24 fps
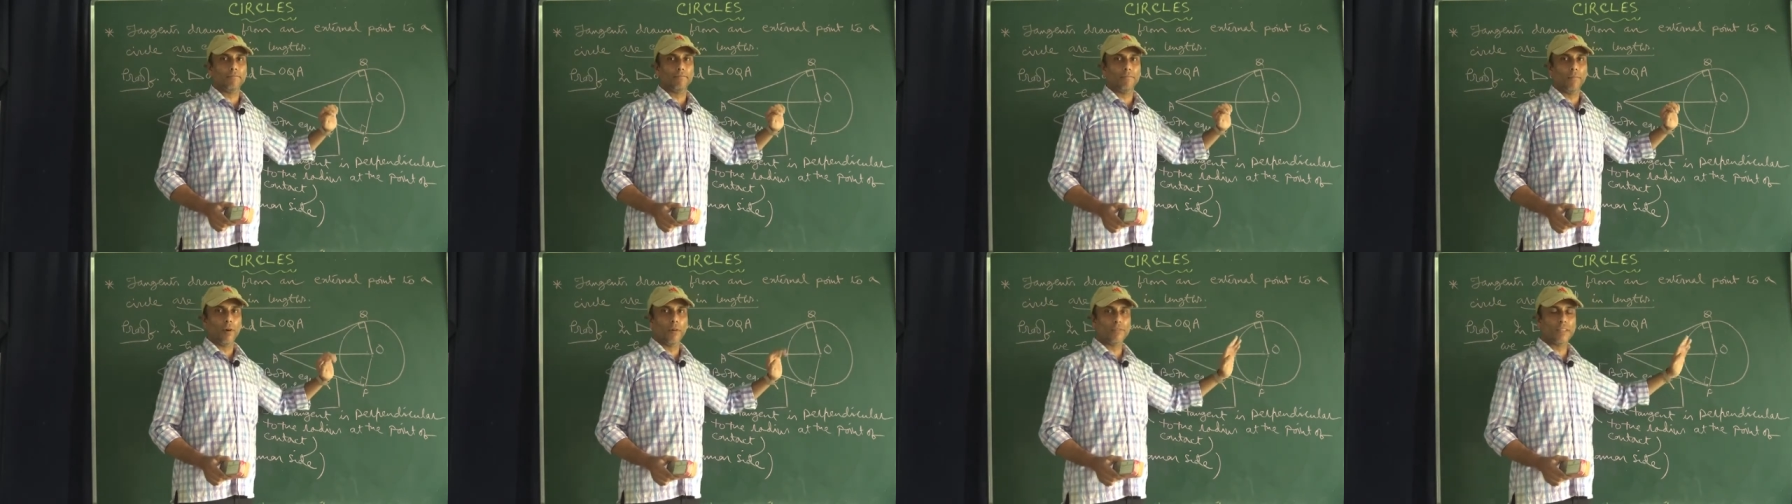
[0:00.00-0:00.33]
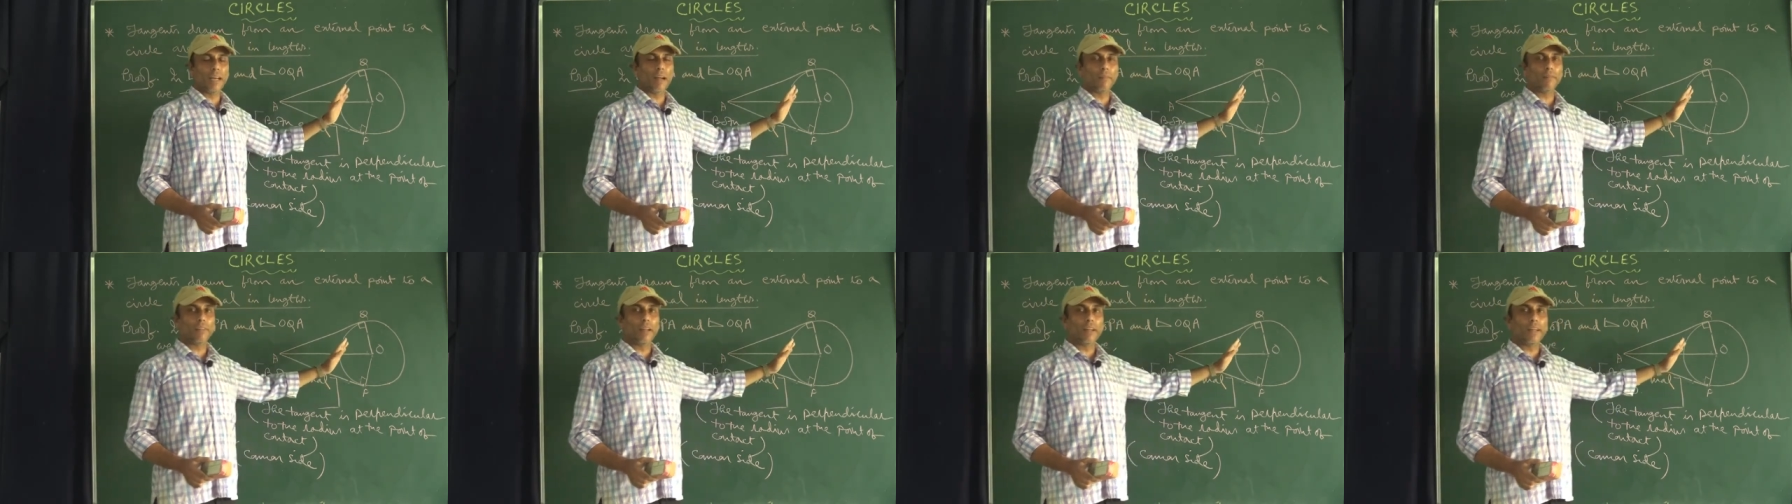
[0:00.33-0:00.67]

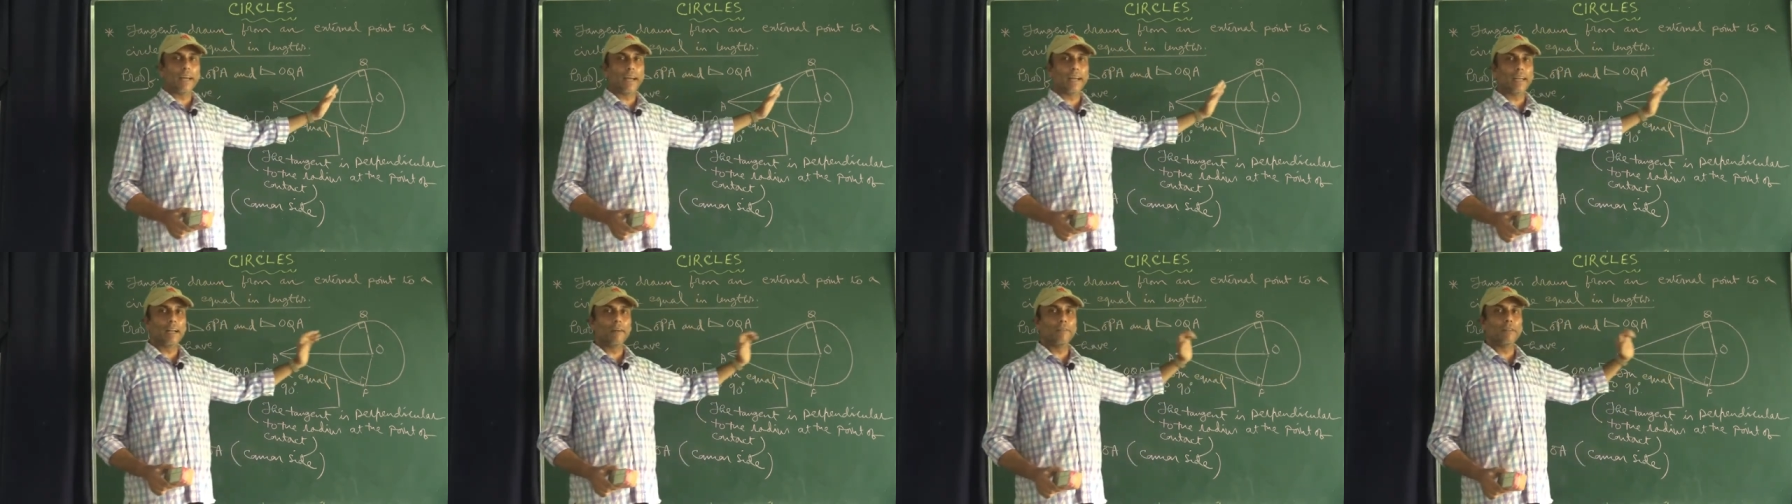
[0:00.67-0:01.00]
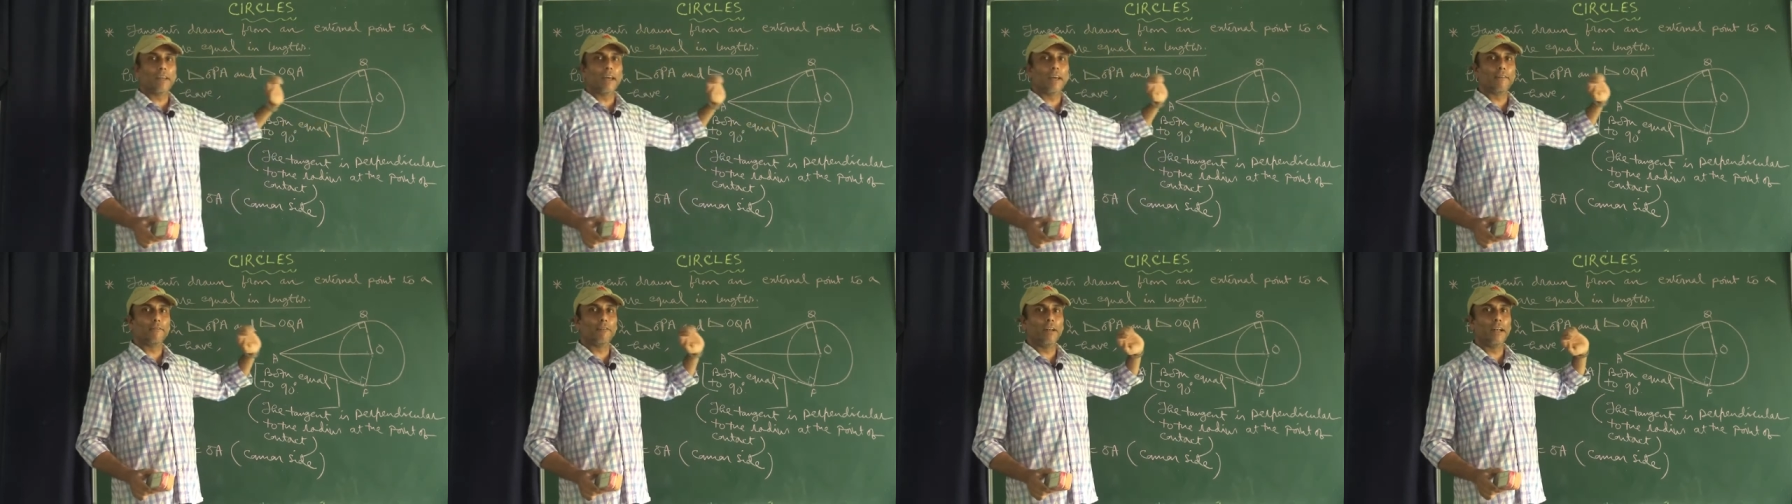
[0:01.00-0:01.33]
Observe the diagram
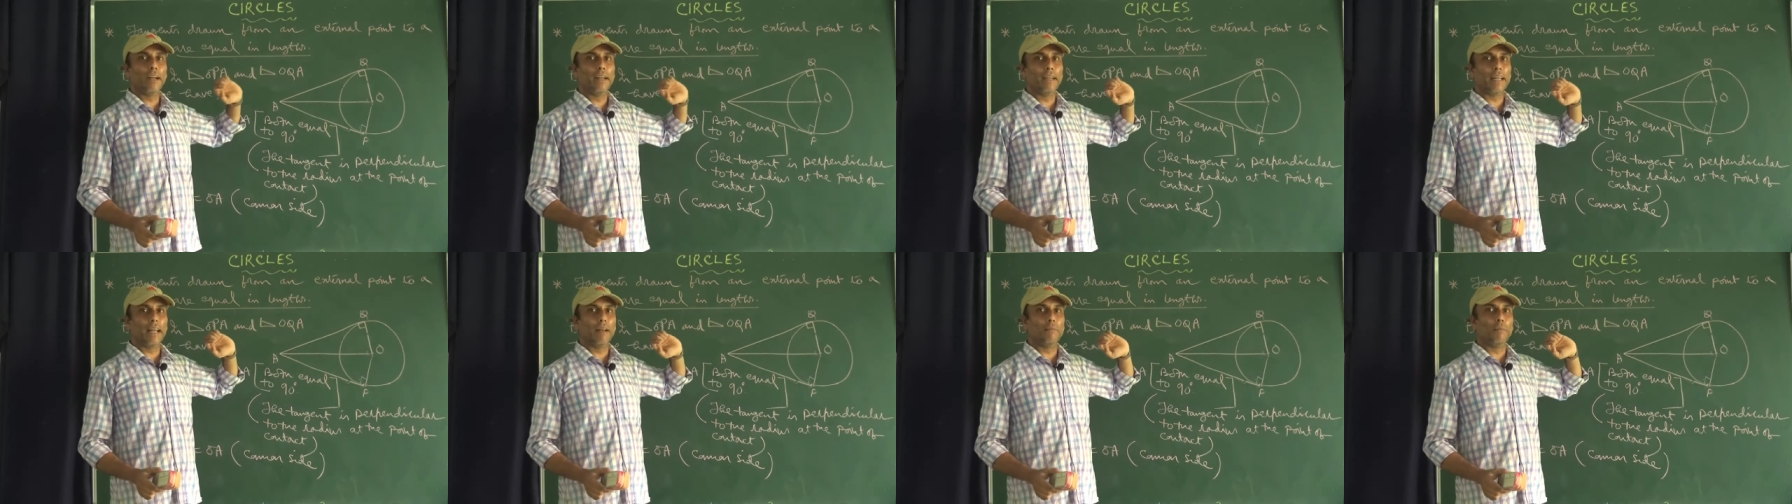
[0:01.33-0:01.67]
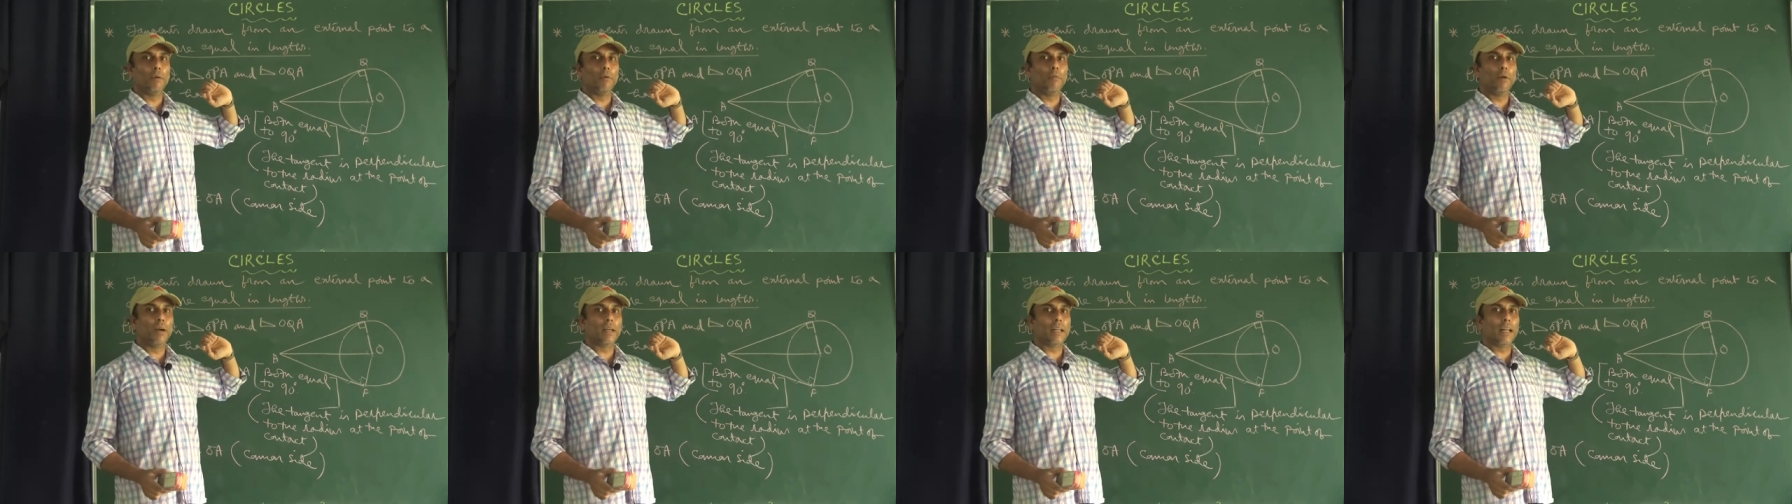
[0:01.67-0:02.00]
carefully and tell
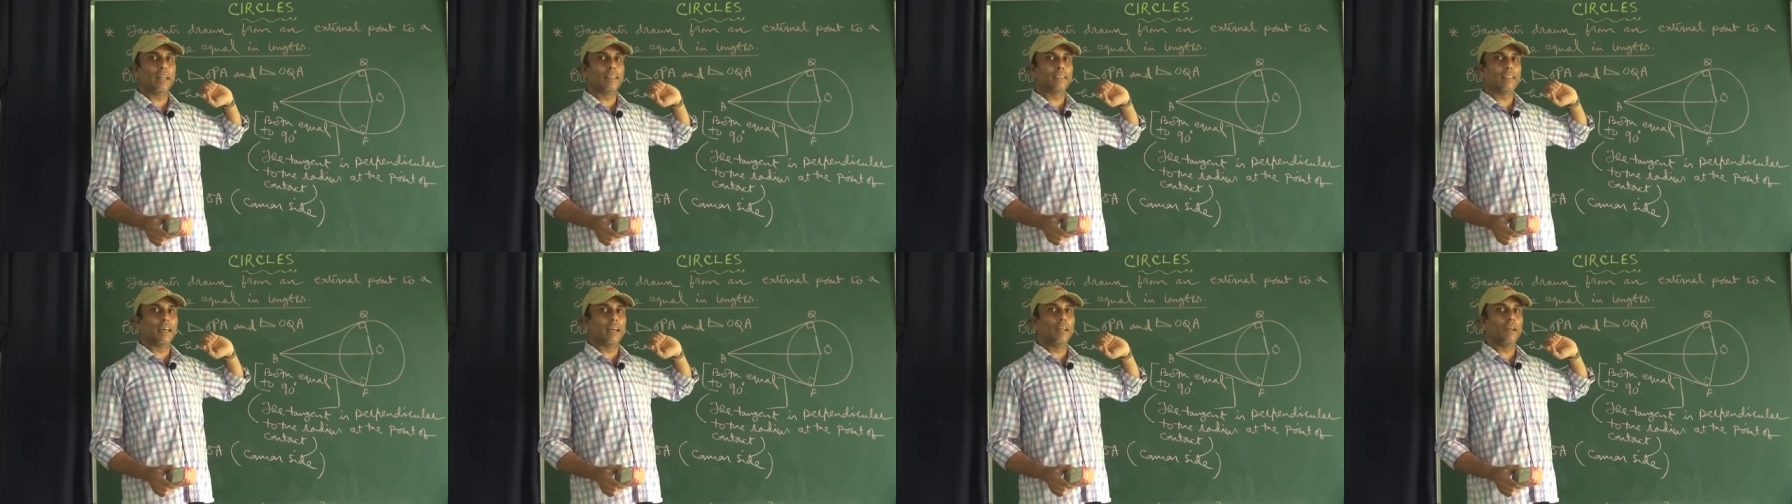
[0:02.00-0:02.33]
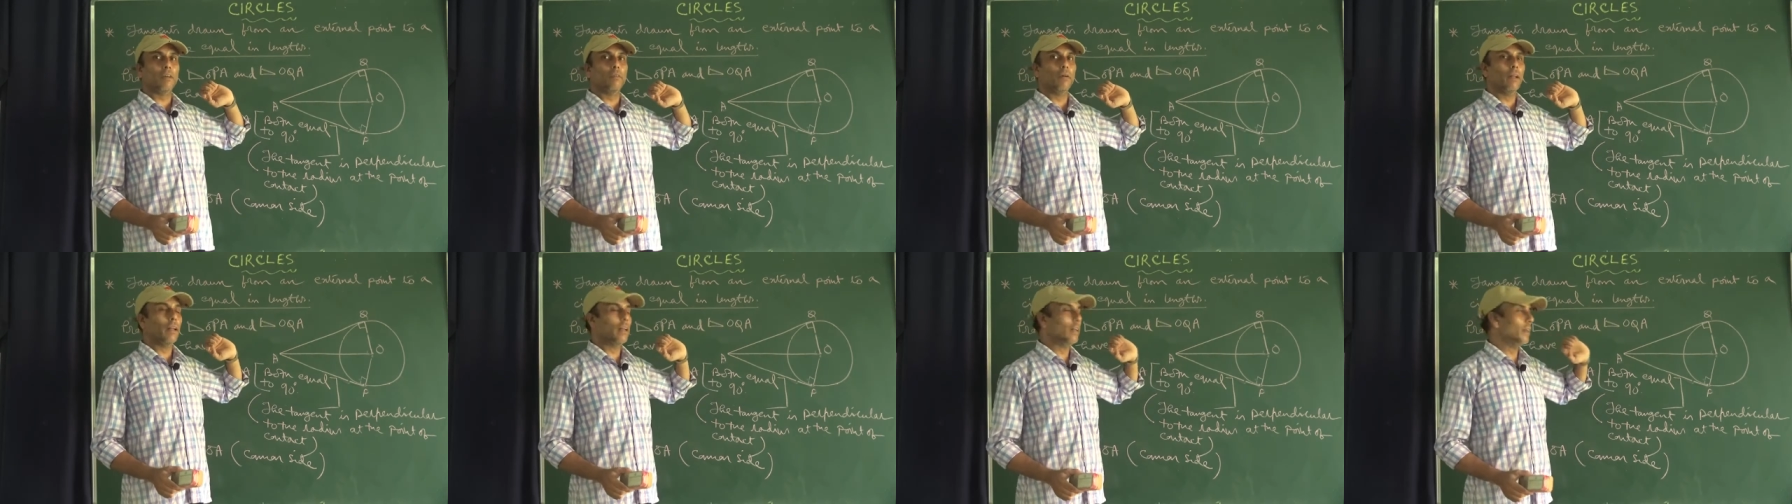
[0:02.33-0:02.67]
me what else are
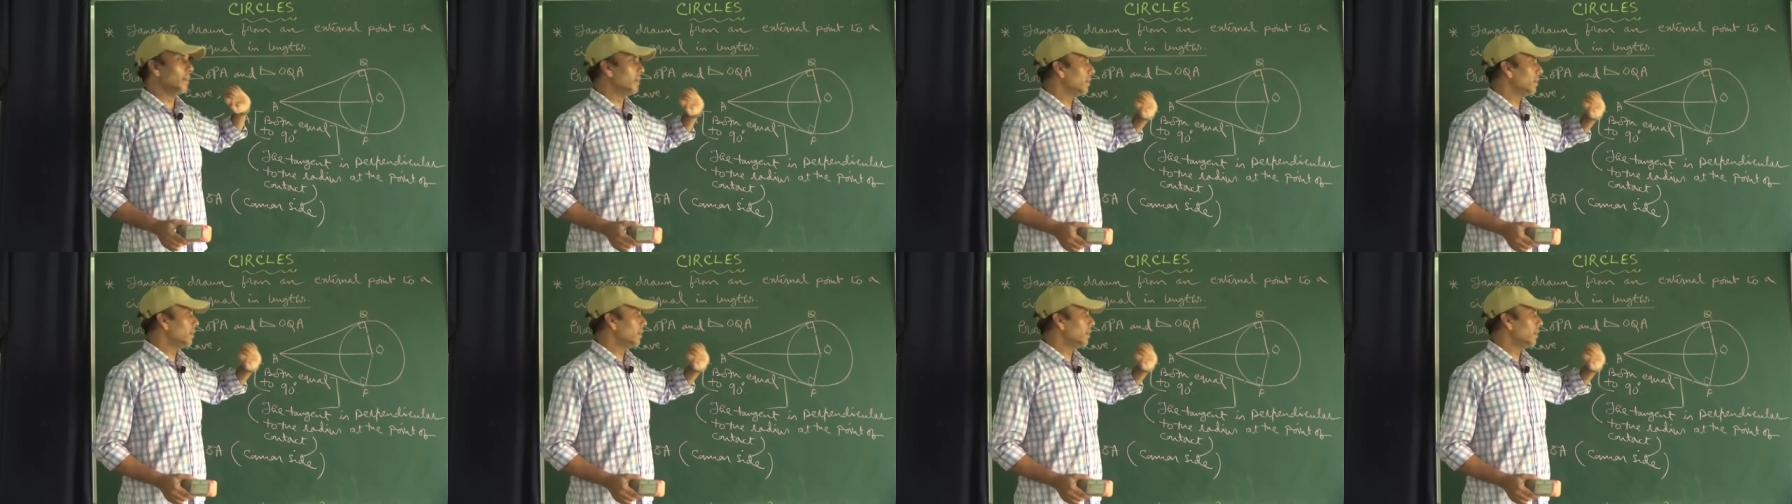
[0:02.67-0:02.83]
equal.